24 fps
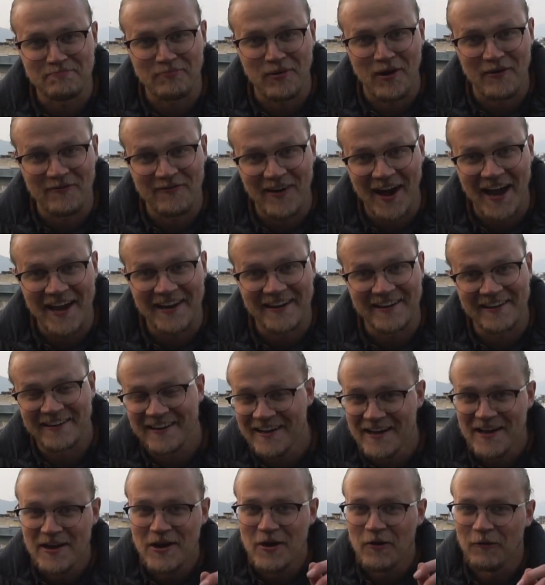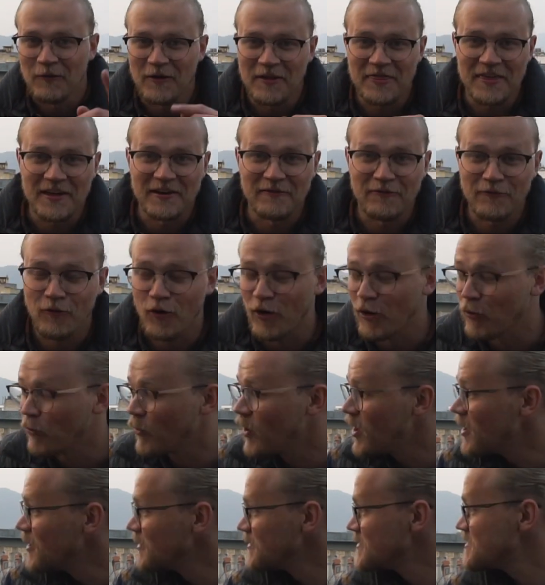provided within four
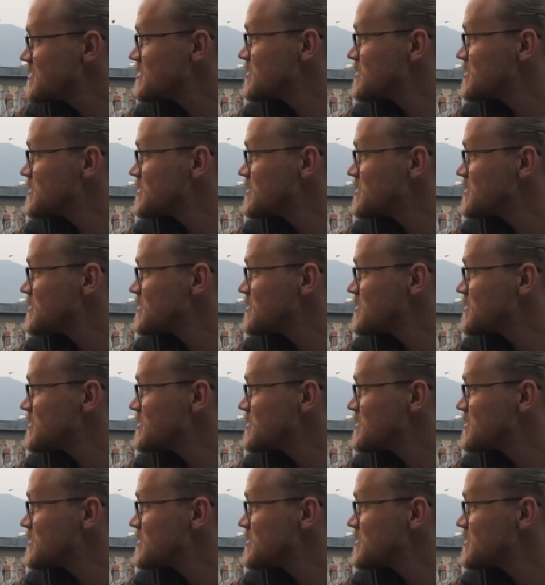walls.